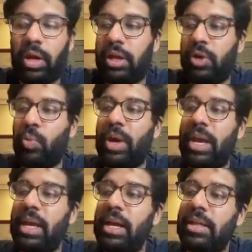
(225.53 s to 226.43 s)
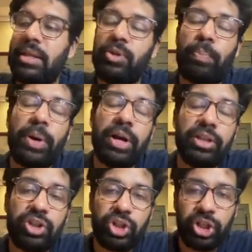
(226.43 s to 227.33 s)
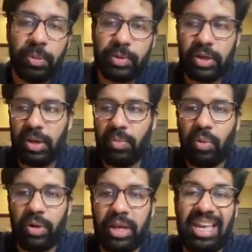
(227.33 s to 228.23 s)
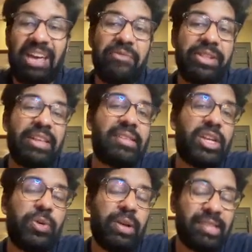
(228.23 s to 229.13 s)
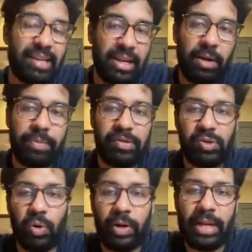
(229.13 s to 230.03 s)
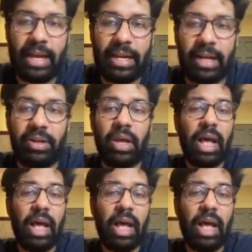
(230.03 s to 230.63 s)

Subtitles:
the way the birds chirped in the morning, if it is that you are setting up the story like that.